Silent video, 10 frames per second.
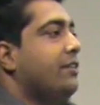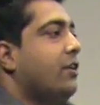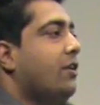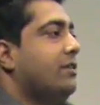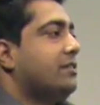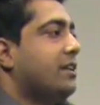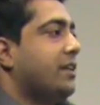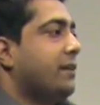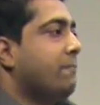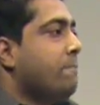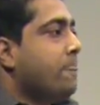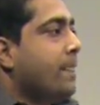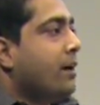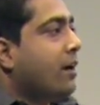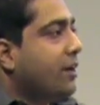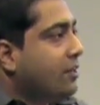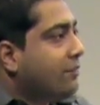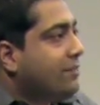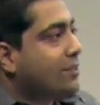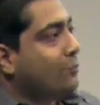And they're always like, are you
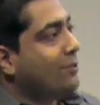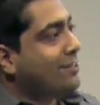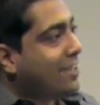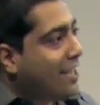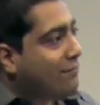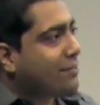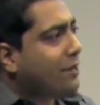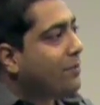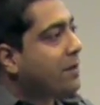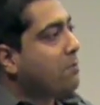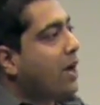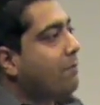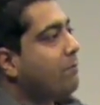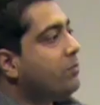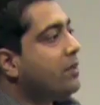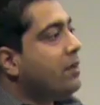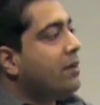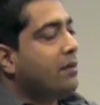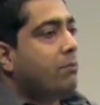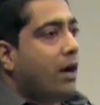living somewhere safe? I'm like, Mom,
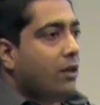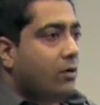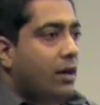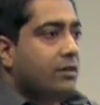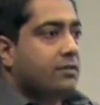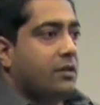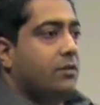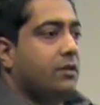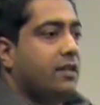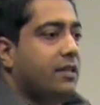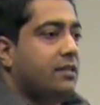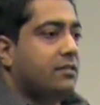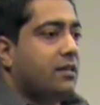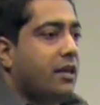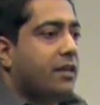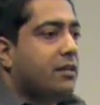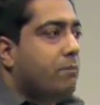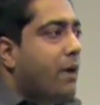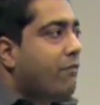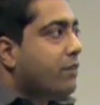Palo Alto is like
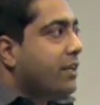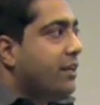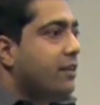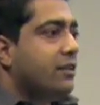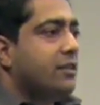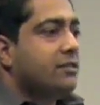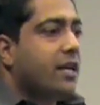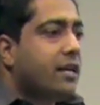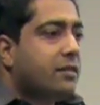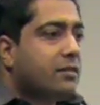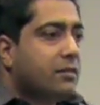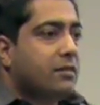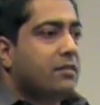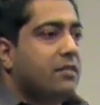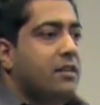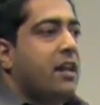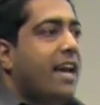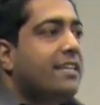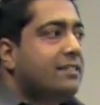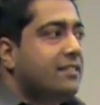the Beverly Hills. It's like the
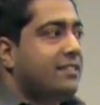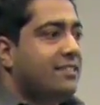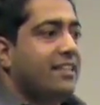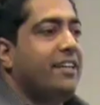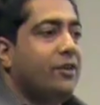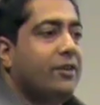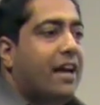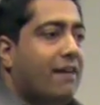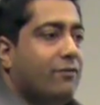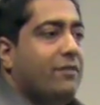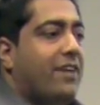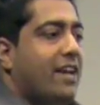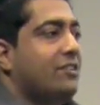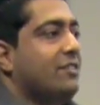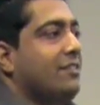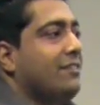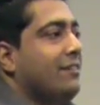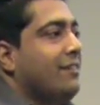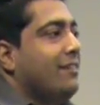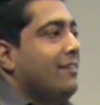nicest city you could ever imagine.
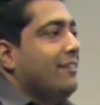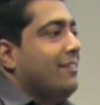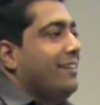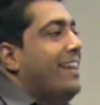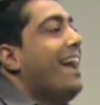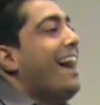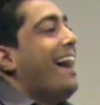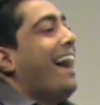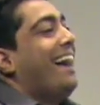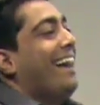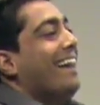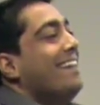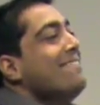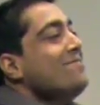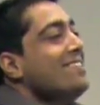Yeah.